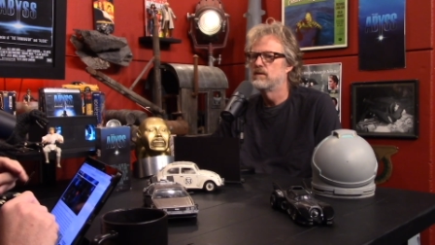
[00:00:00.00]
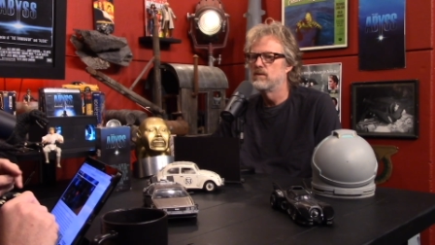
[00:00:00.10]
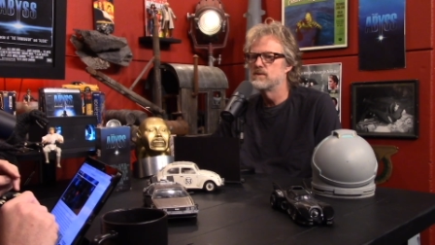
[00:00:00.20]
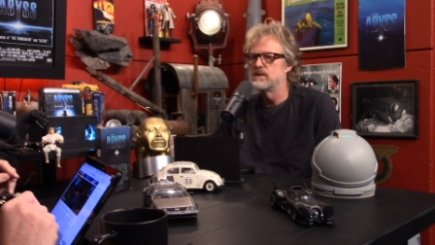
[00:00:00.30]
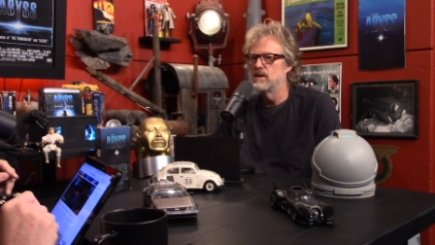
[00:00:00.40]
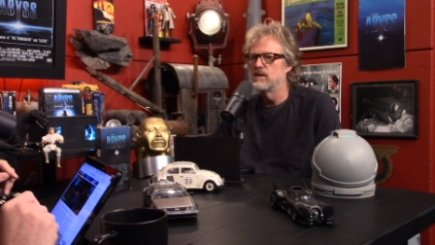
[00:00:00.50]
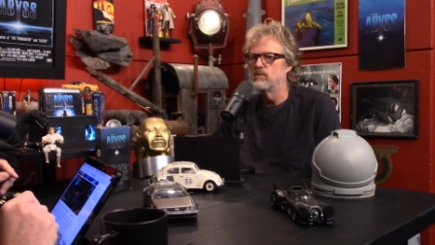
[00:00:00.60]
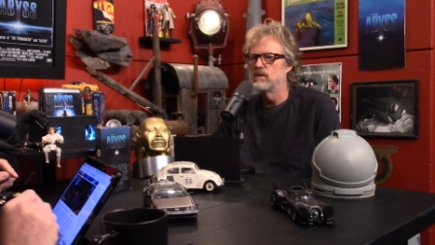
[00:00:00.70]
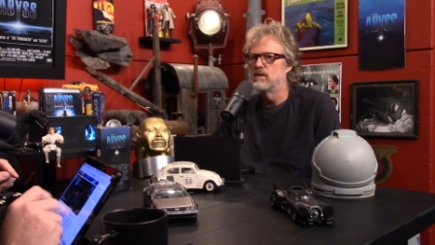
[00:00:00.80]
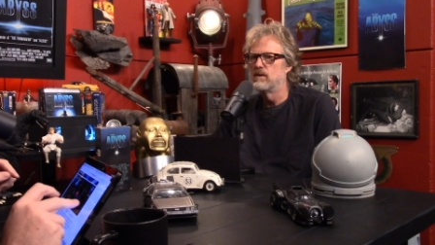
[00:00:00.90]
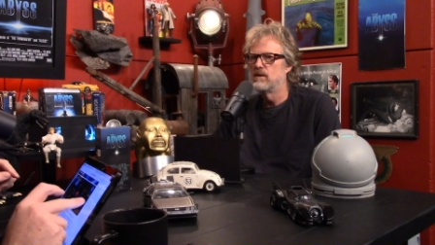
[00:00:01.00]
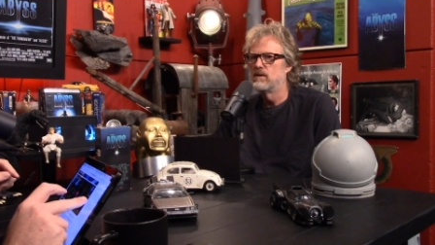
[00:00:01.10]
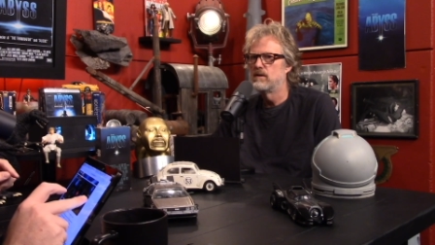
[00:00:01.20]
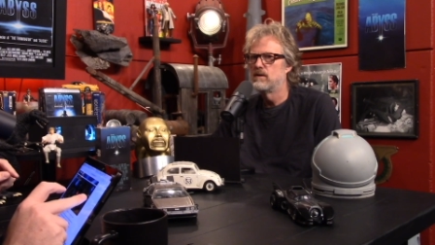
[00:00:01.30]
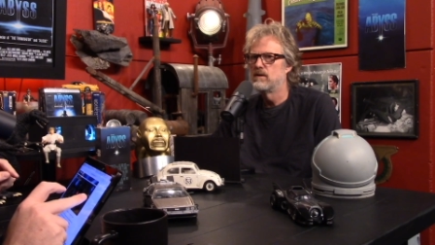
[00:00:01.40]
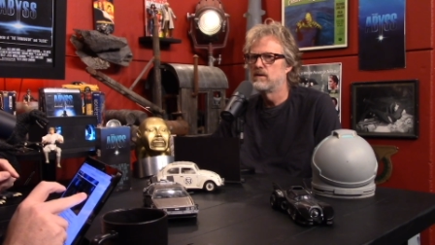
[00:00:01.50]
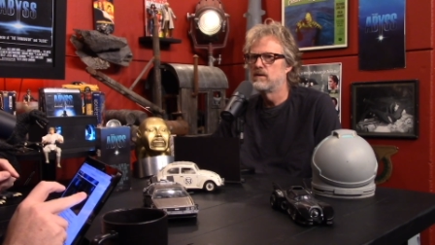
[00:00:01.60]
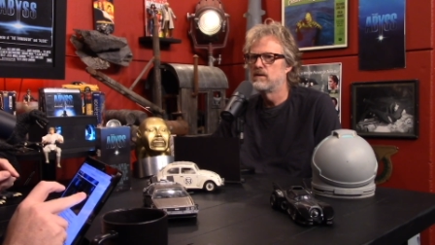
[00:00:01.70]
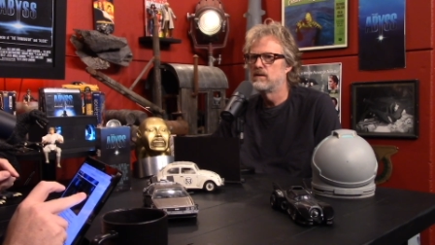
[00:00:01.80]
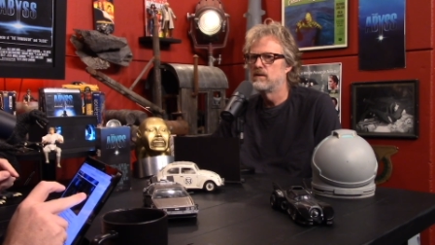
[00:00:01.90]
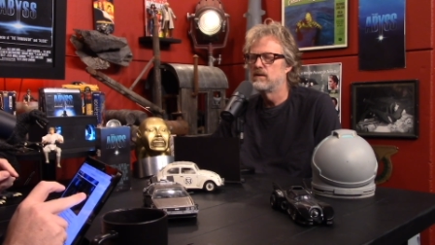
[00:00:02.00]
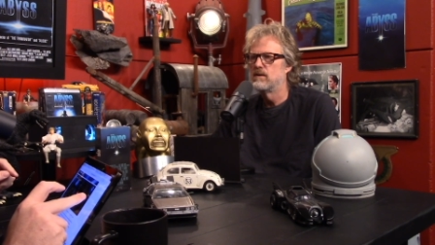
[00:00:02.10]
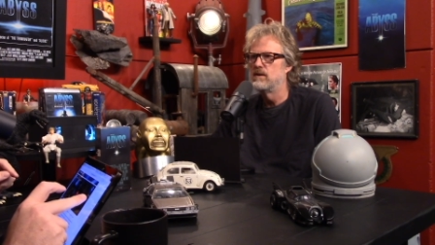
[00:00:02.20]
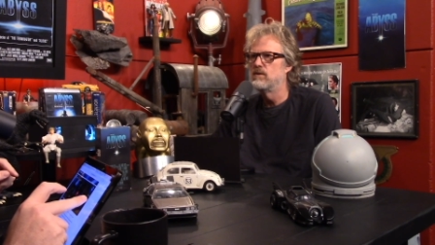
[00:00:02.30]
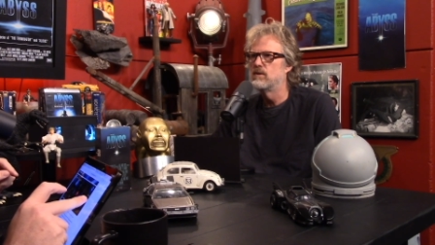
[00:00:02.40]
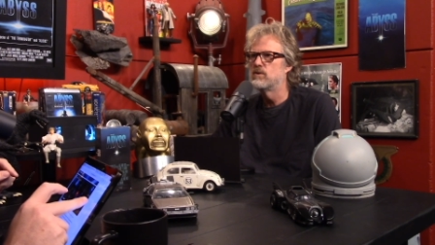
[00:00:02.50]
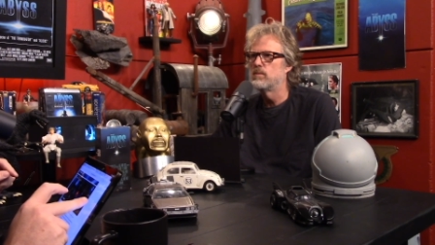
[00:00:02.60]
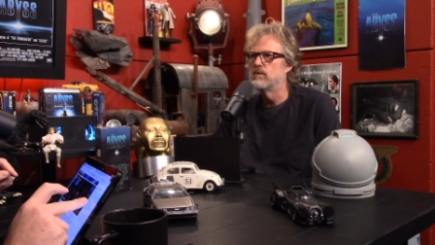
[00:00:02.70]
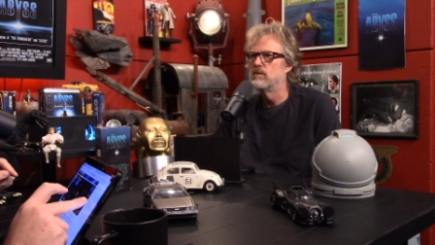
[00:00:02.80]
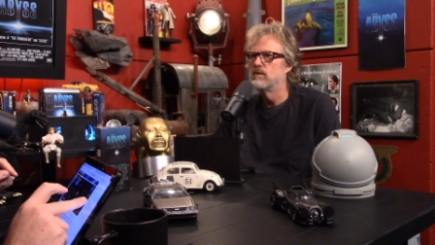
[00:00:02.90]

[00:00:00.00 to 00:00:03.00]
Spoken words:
There was another one. They do the triple.